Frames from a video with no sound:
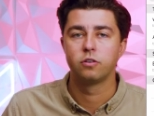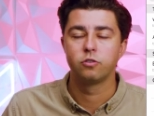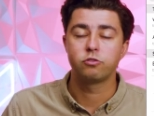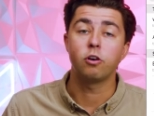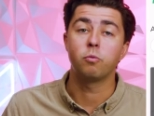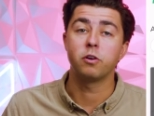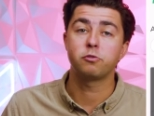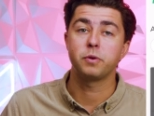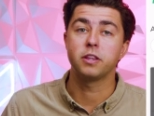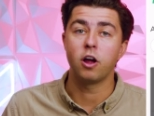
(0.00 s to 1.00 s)
So
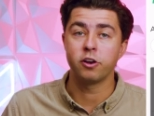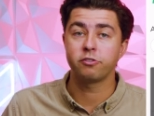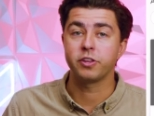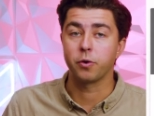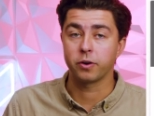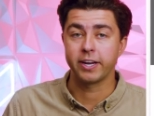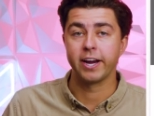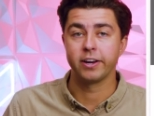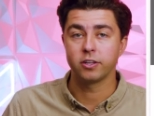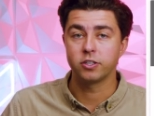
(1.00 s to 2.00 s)
once we launched the
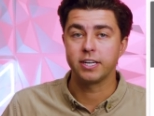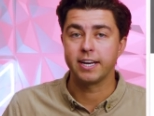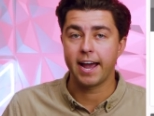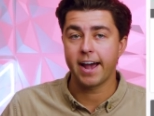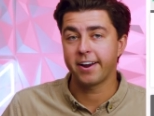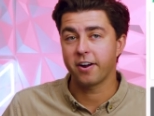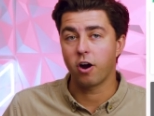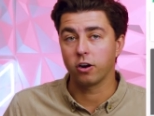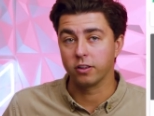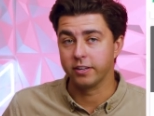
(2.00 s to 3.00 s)
organic looking ad,
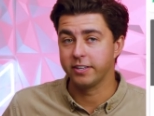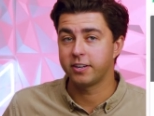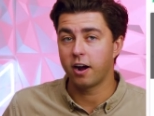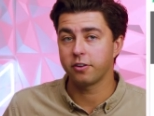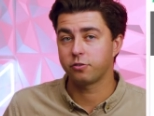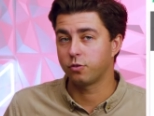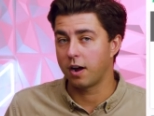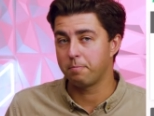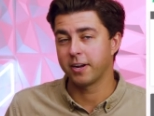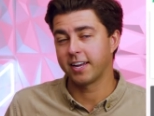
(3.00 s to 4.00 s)
our lead cost
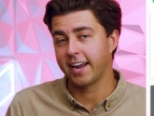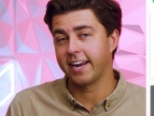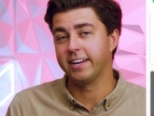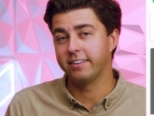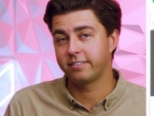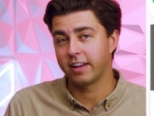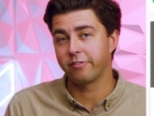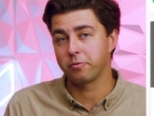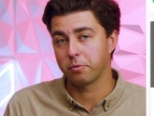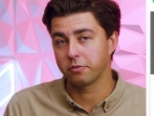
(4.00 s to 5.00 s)
dropped by
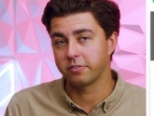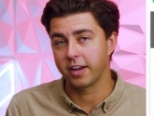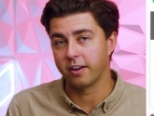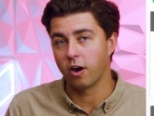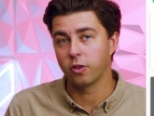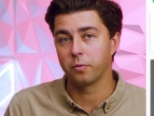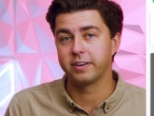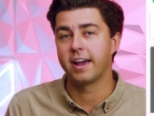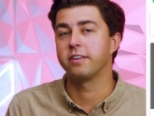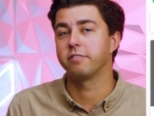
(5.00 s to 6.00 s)
87%, all the way
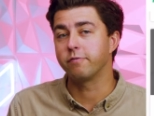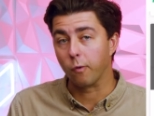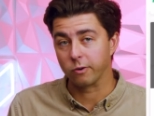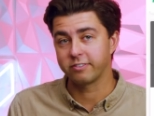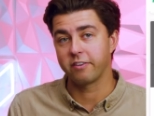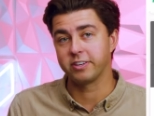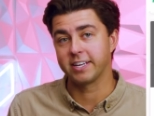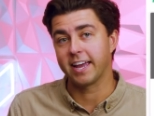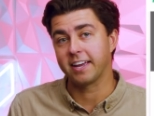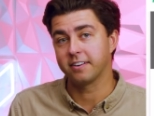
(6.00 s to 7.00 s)
down to
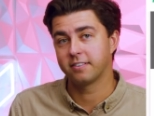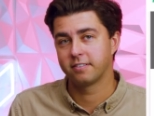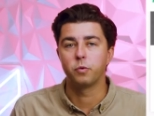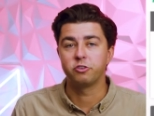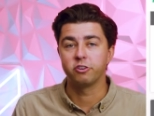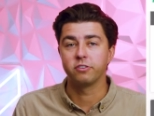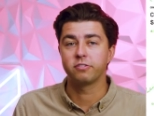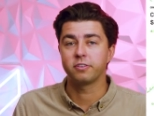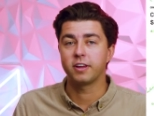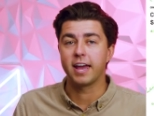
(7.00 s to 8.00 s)
$478, which
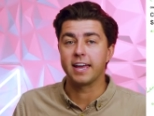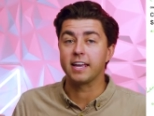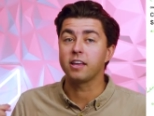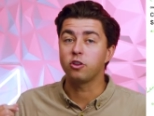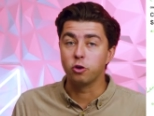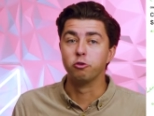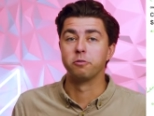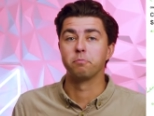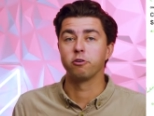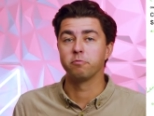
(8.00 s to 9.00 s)
is a huge
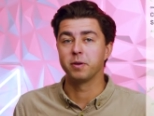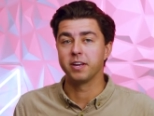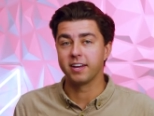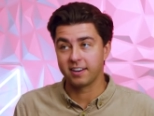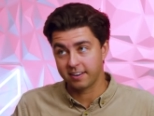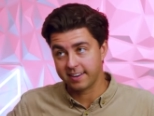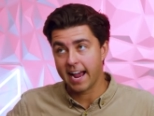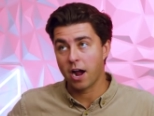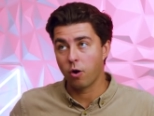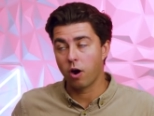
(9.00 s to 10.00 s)
improvement. And
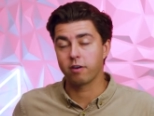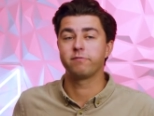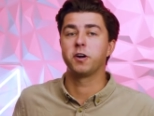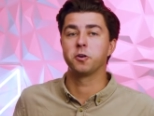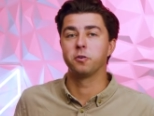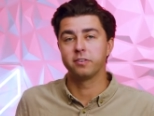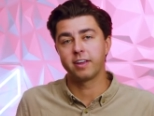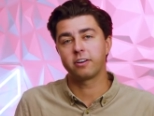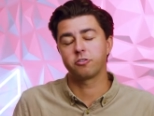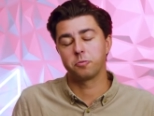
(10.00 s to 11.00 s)
now our funnel is
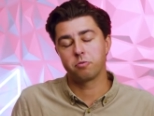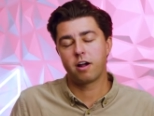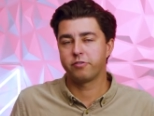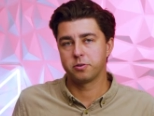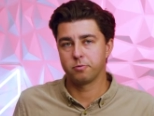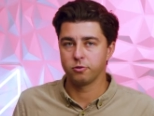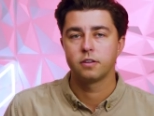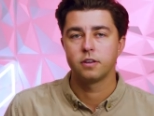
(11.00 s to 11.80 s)
actually profitable.